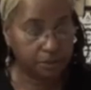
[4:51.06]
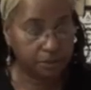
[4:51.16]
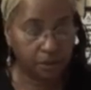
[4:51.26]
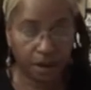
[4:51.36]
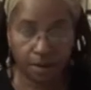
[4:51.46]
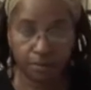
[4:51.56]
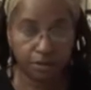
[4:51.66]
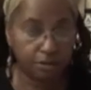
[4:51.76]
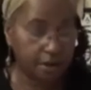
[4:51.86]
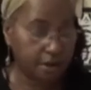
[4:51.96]
went ahead and put
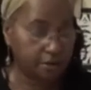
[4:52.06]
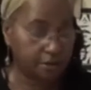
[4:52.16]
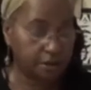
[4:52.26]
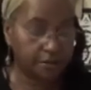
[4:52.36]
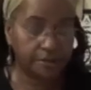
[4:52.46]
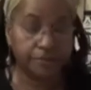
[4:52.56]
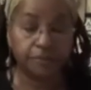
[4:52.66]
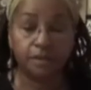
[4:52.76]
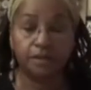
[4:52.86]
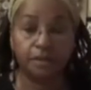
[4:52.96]
your nails in,
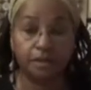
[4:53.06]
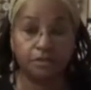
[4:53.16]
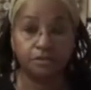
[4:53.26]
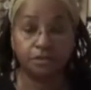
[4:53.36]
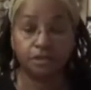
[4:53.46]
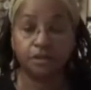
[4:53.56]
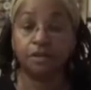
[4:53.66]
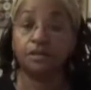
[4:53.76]
then you seal it.